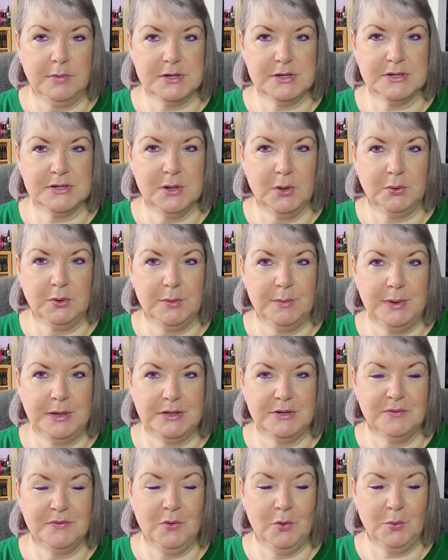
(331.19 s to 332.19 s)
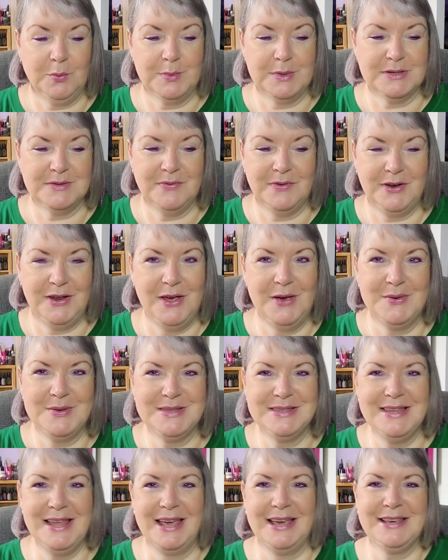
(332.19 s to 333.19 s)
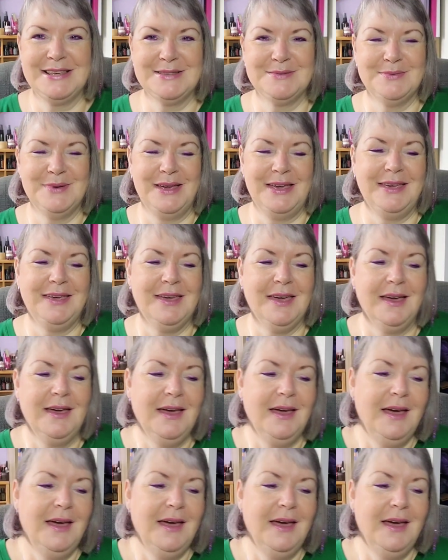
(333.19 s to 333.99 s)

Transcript: slot them into Vlogmas videos next week.